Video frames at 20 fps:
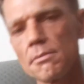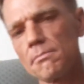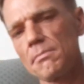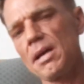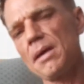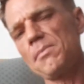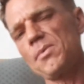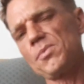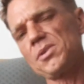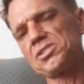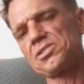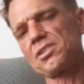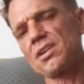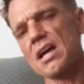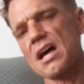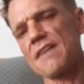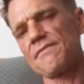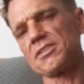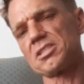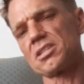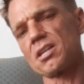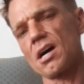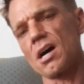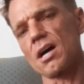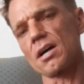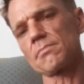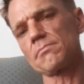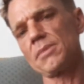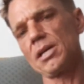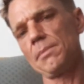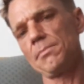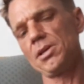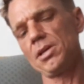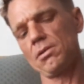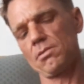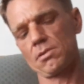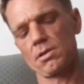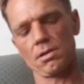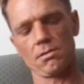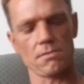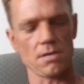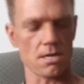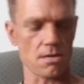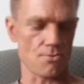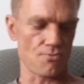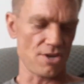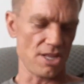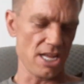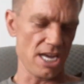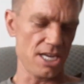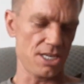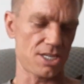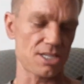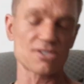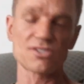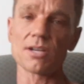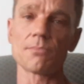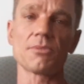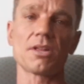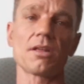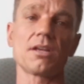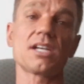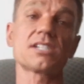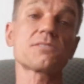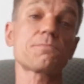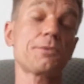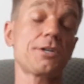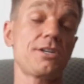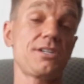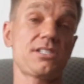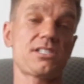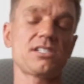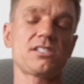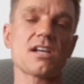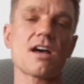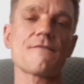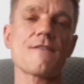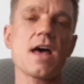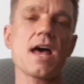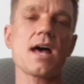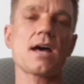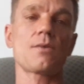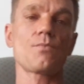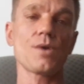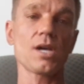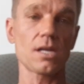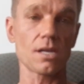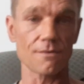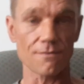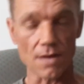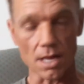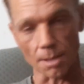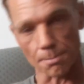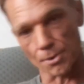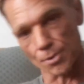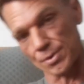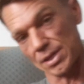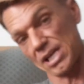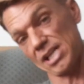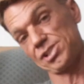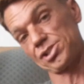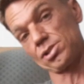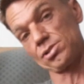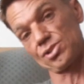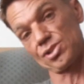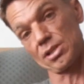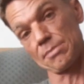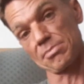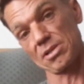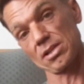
maybe we should have a talk. Maybe you could relate to some of the experiences I've had and we could develop a relationship,